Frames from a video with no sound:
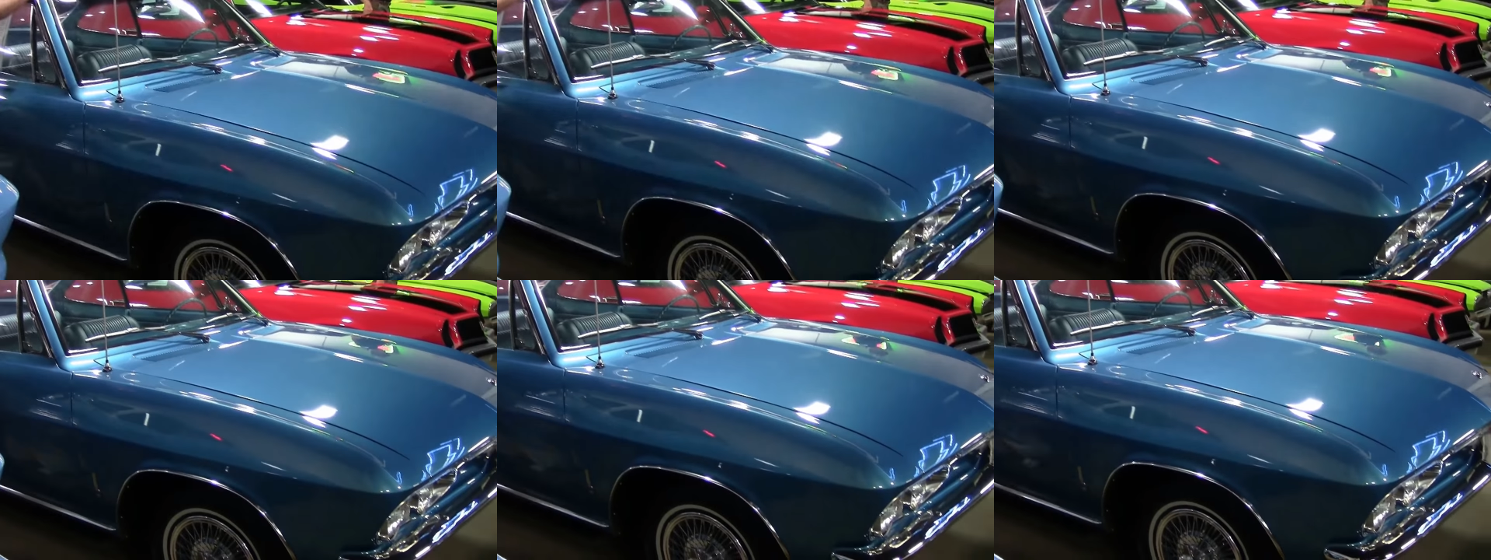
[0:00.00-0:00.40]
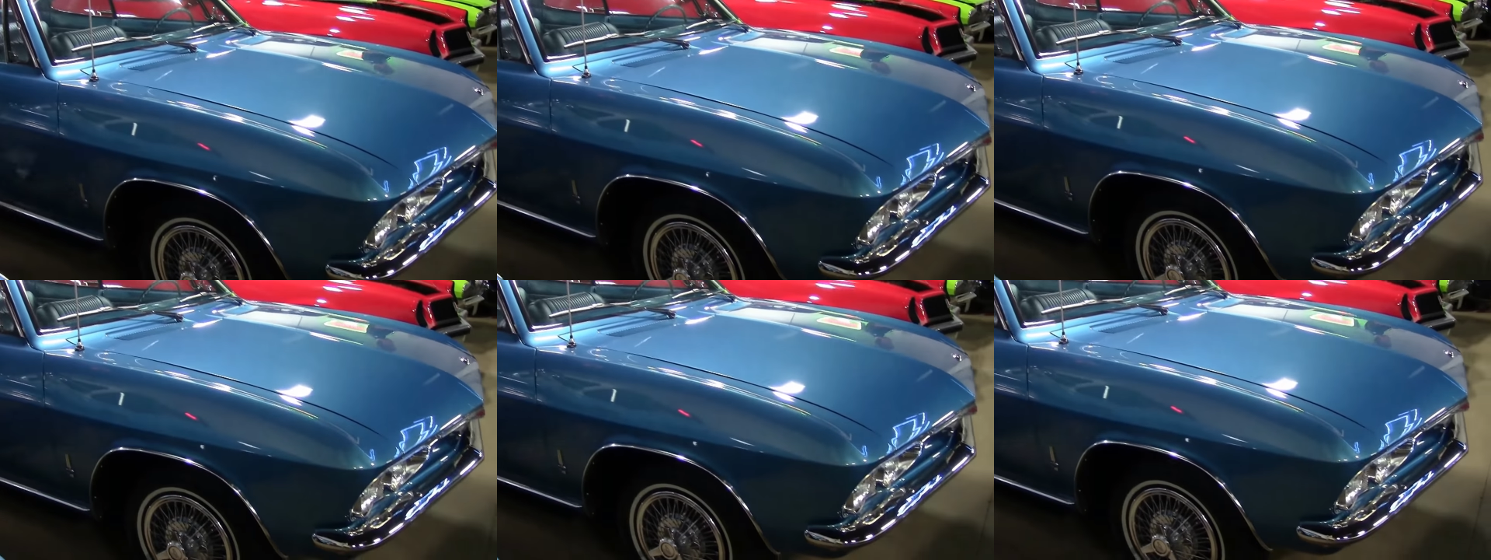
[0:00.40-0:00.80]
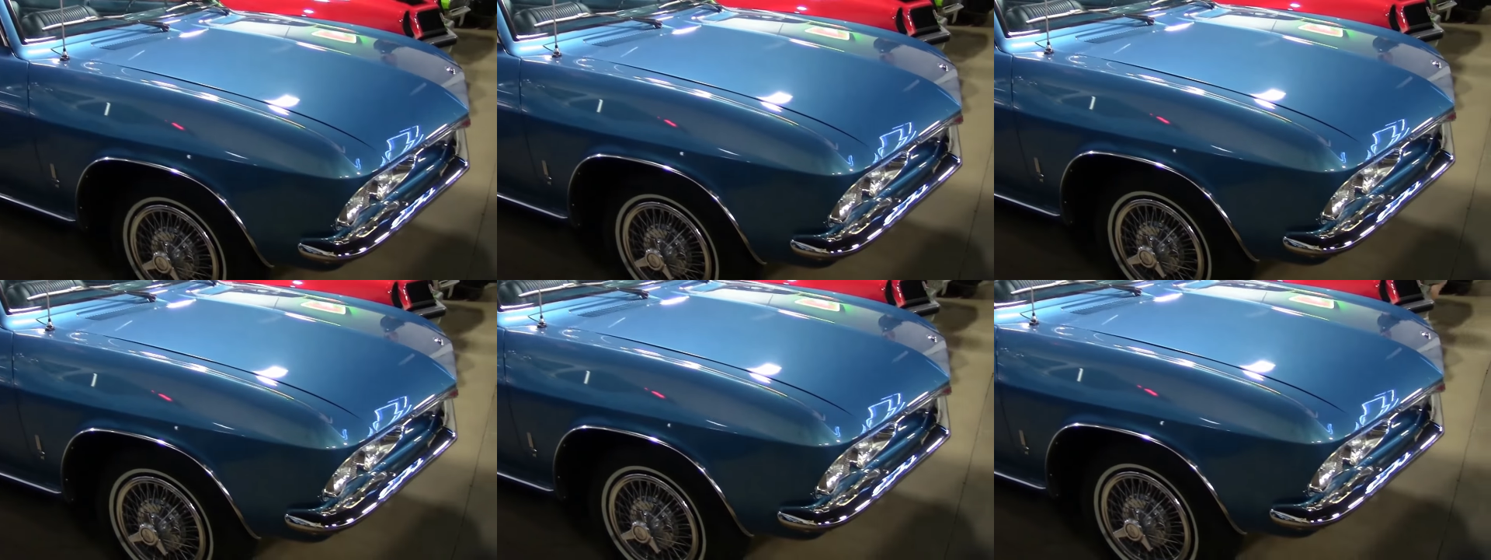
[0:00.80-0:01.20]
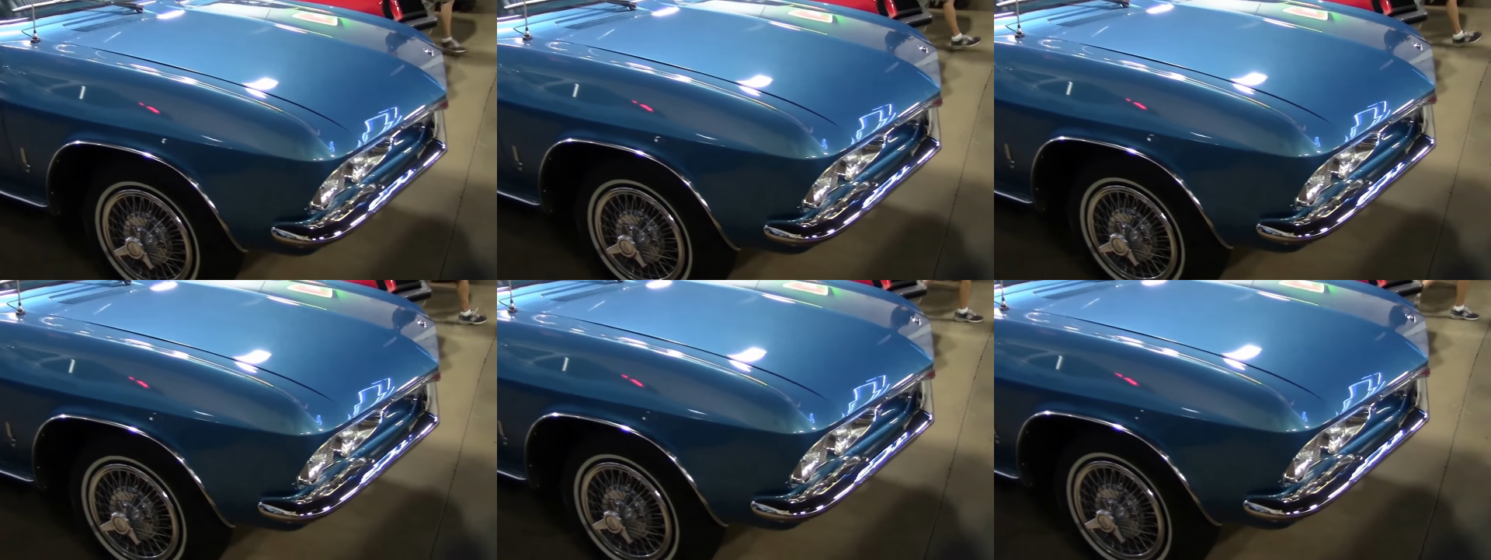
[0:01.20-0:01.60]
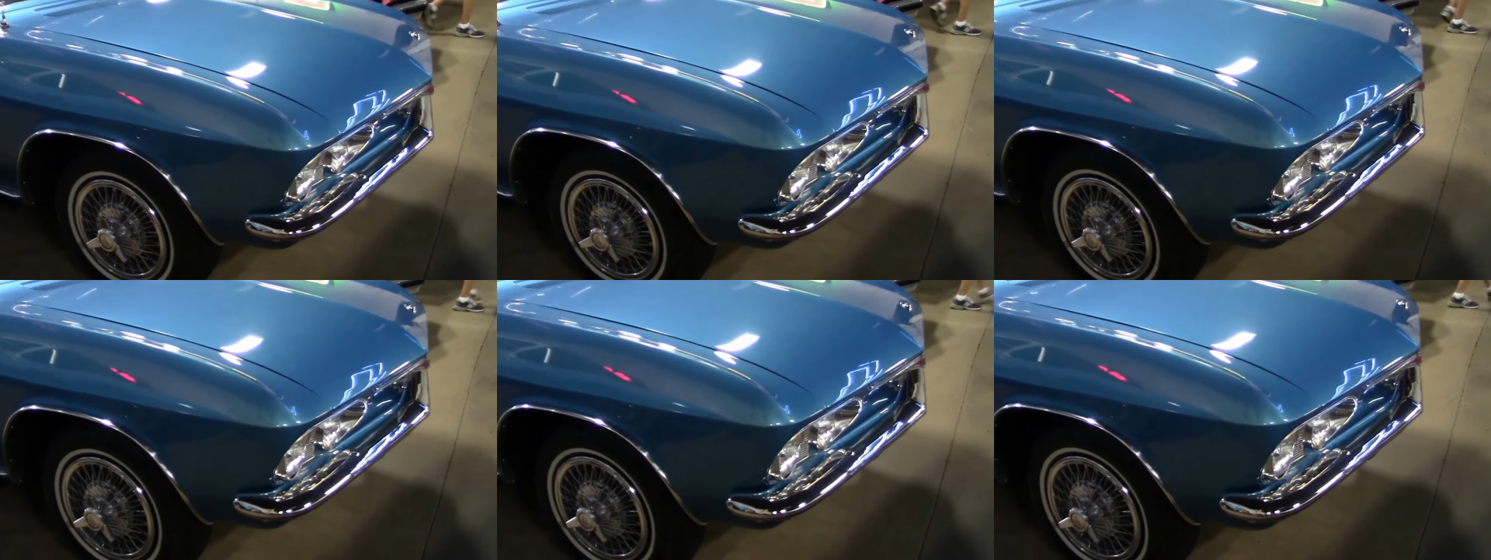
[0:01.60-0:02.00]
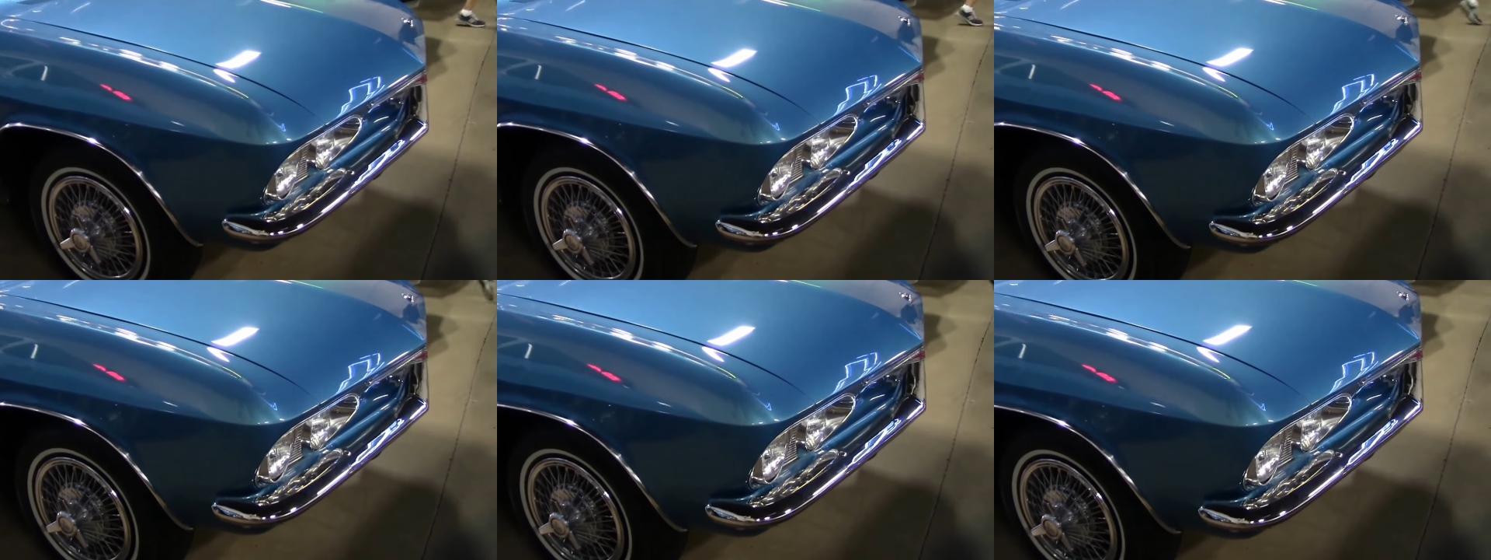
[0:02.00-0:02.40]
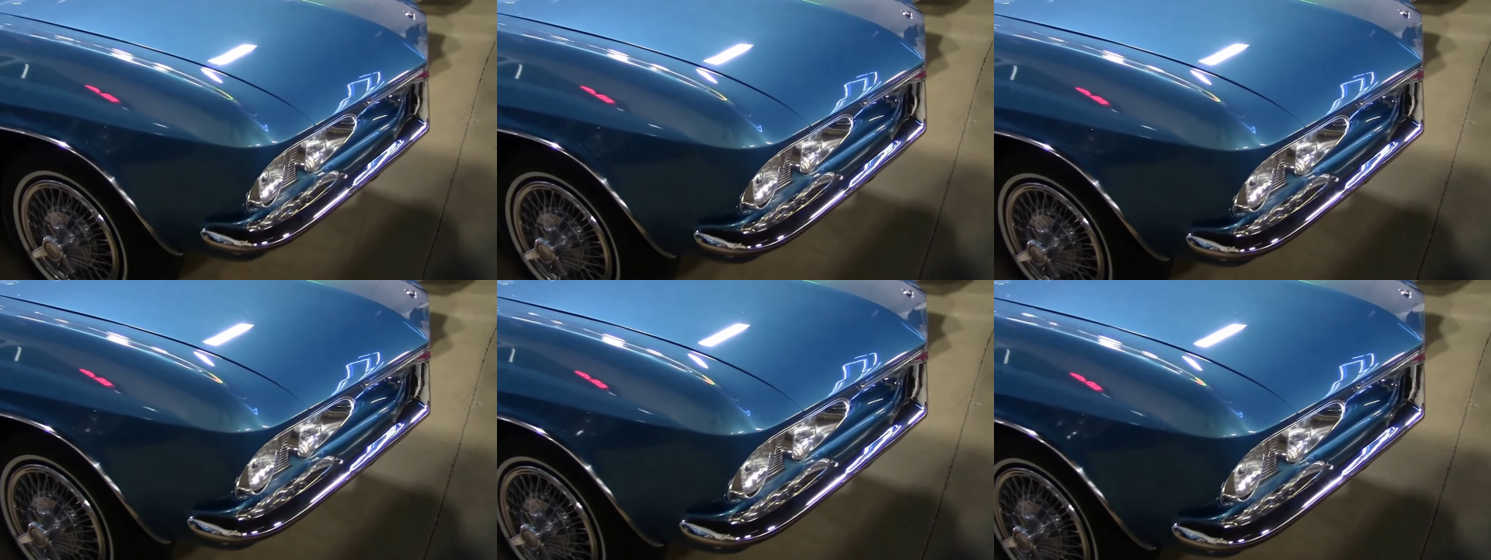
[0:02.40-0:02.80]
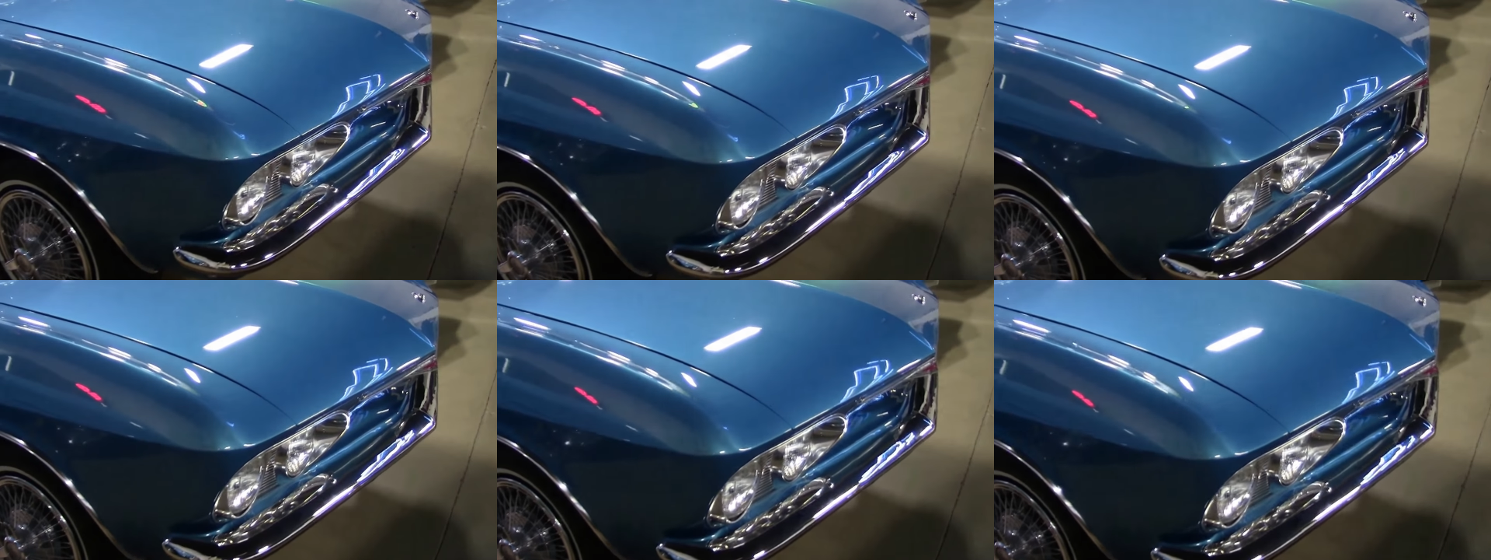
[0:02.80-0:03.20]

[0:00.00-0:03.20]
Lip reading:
[unreadable: no face in view]